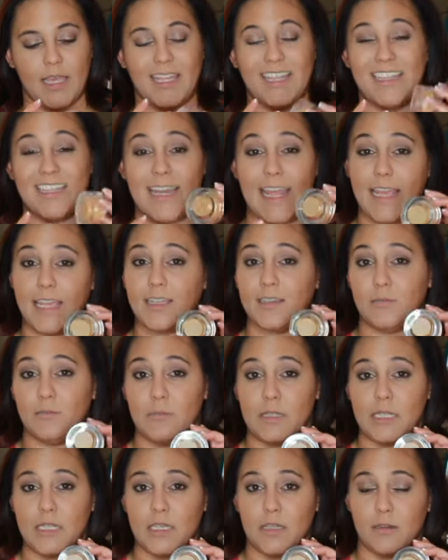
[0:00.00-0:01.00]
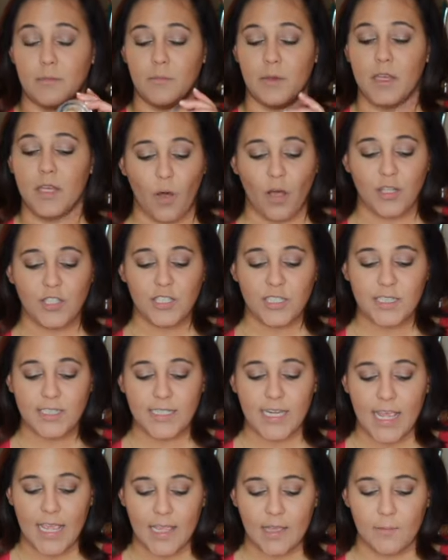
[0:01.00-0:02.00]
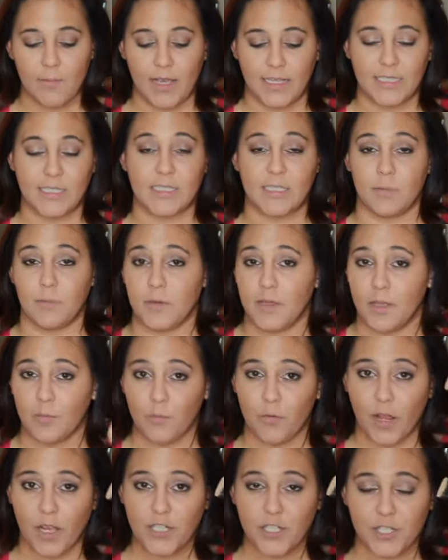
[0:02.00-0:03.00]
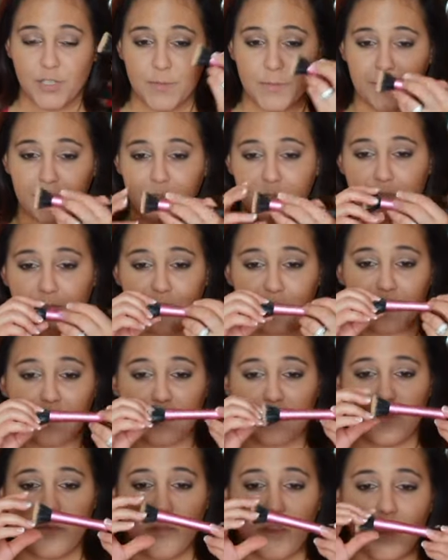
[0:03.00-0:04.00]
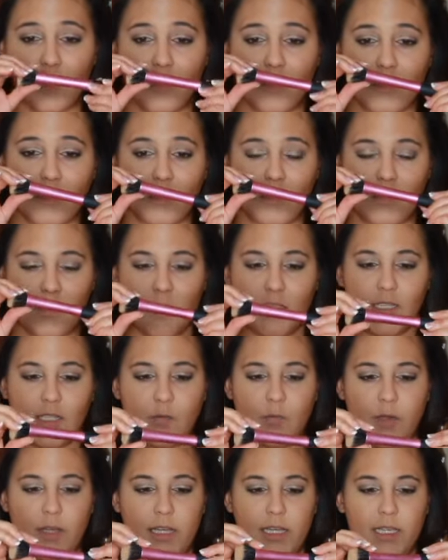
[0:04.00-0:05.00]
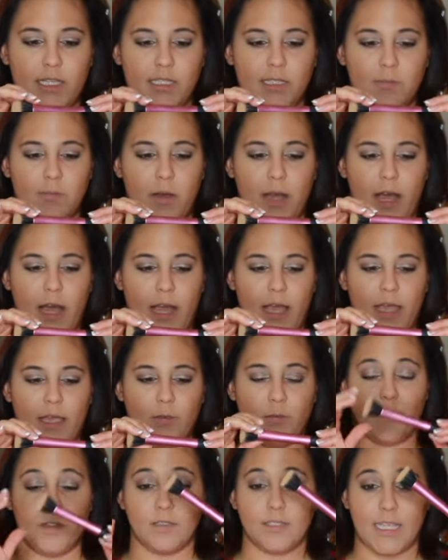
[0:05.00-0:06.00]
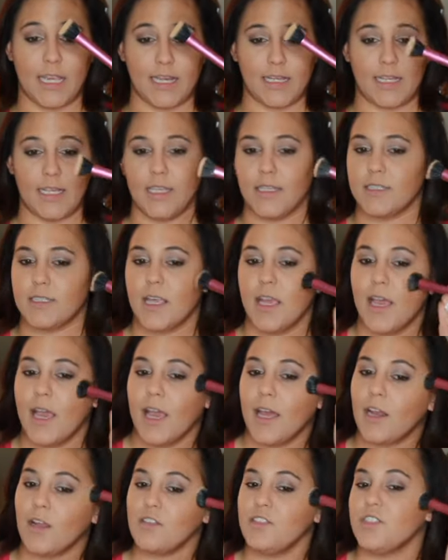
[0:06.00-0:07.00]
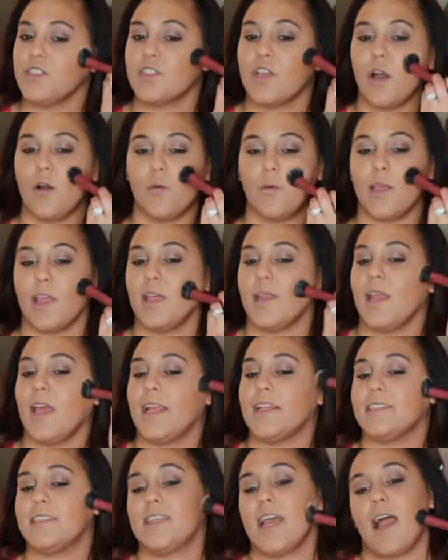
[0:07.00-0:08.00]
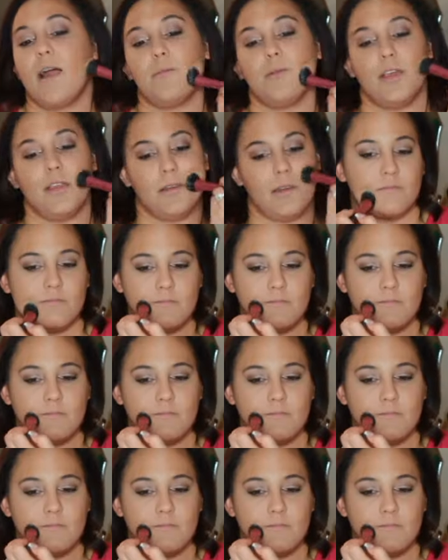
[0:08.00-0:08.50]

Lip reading: in Naked Medium. So I'll just take my stippling brush. This one is by Real Techniques, and I'll just go in and dab it